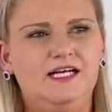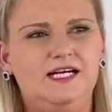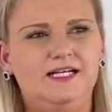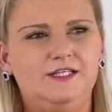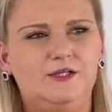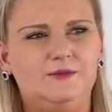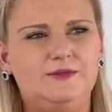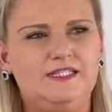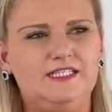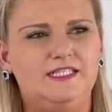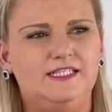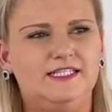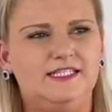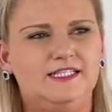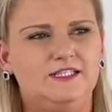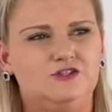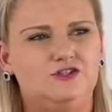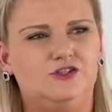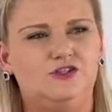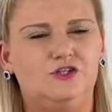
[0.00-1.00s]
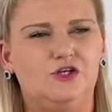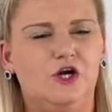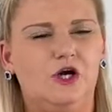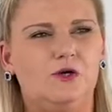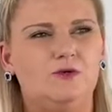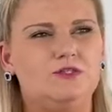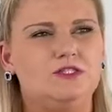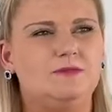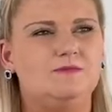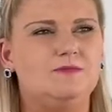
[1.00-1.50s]
I know we tend to answer on the
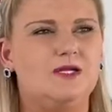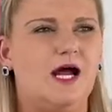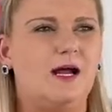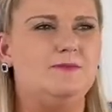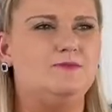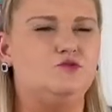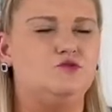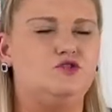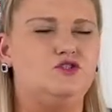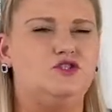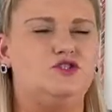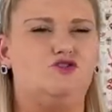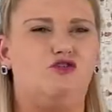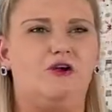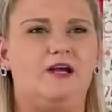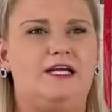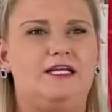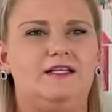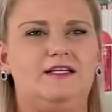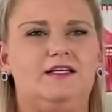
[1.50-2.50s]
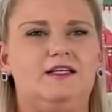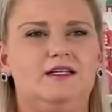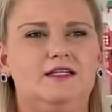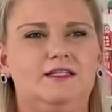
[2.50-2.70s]
go sometimes, which is great.